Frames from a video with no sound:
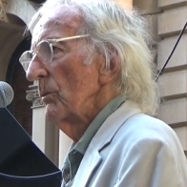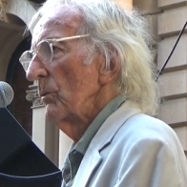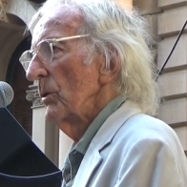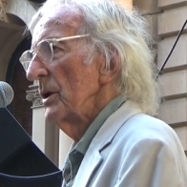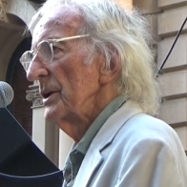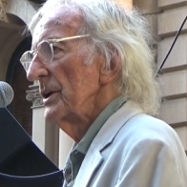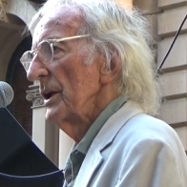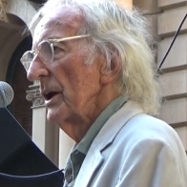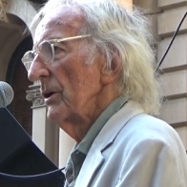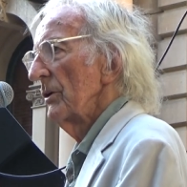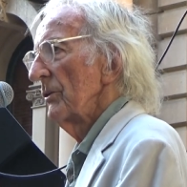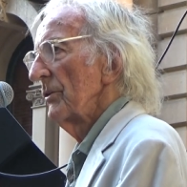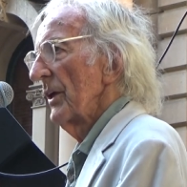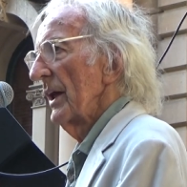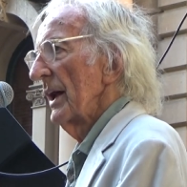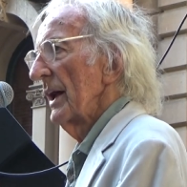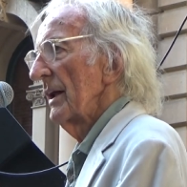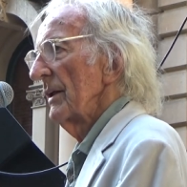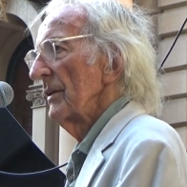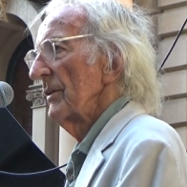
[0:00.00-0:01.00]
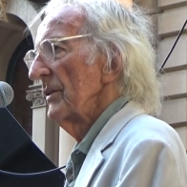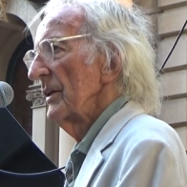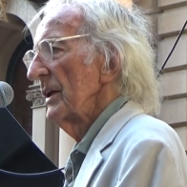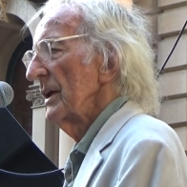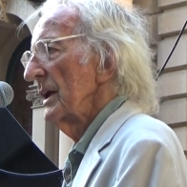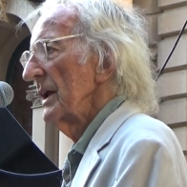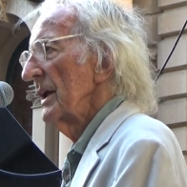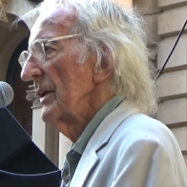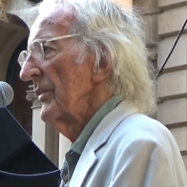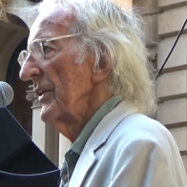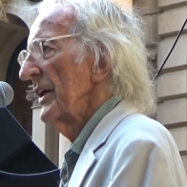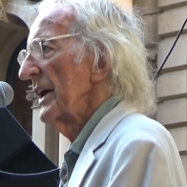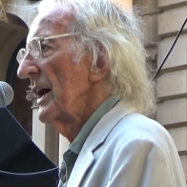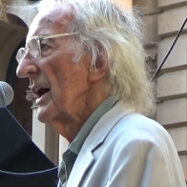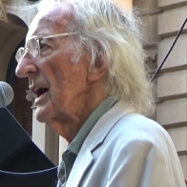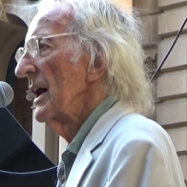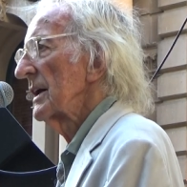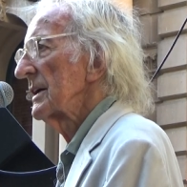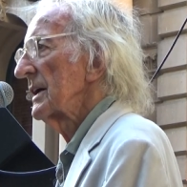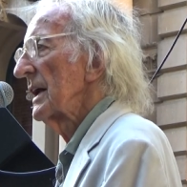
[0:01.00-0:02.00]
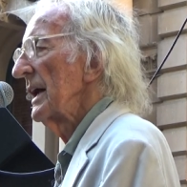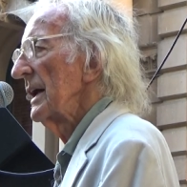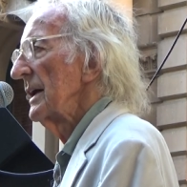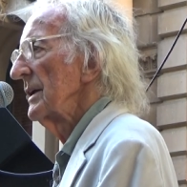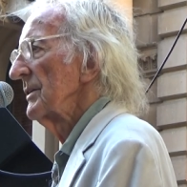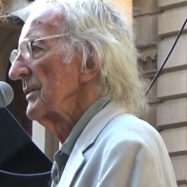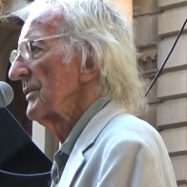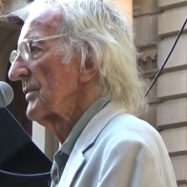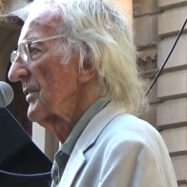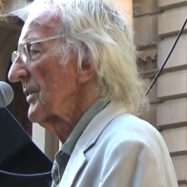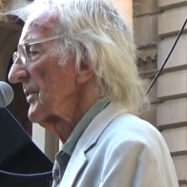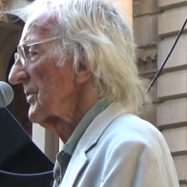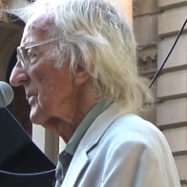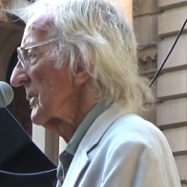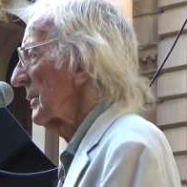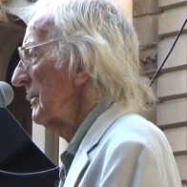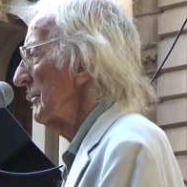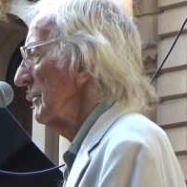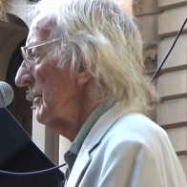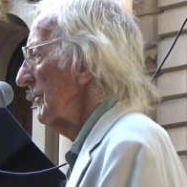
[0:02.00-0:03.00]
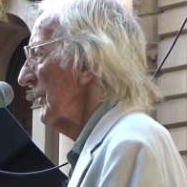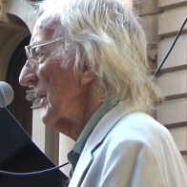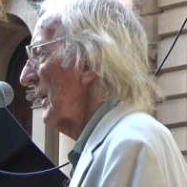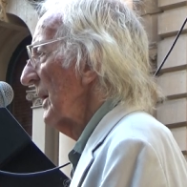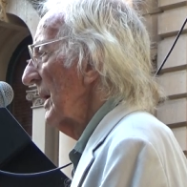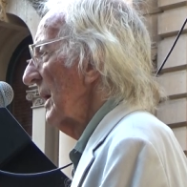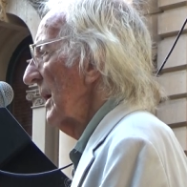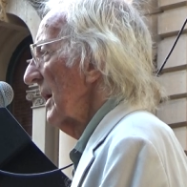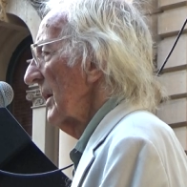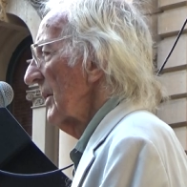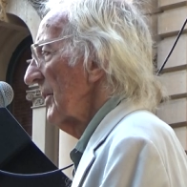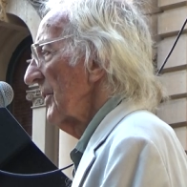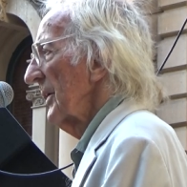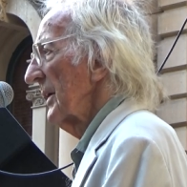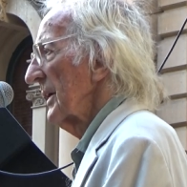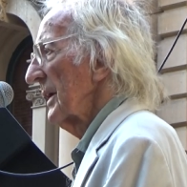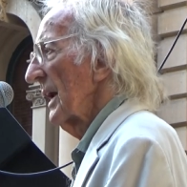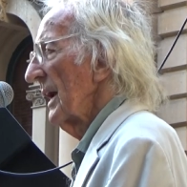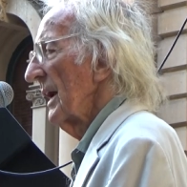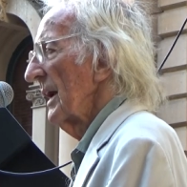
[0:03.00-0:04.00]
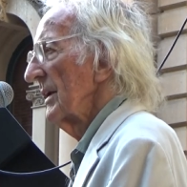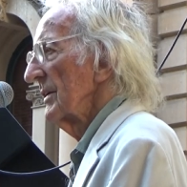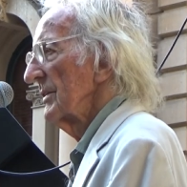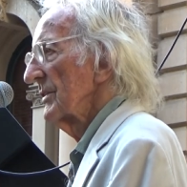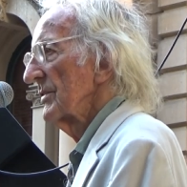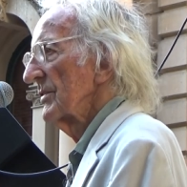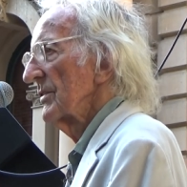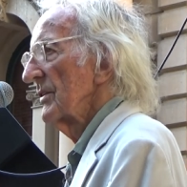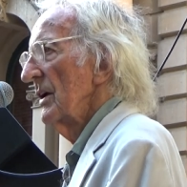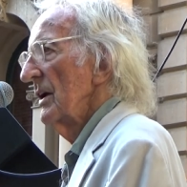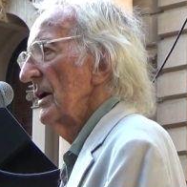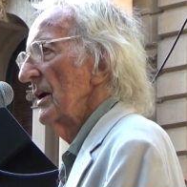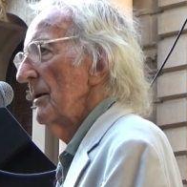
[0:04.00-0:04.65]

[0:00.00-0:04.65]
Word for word: we know that in the arcane system that has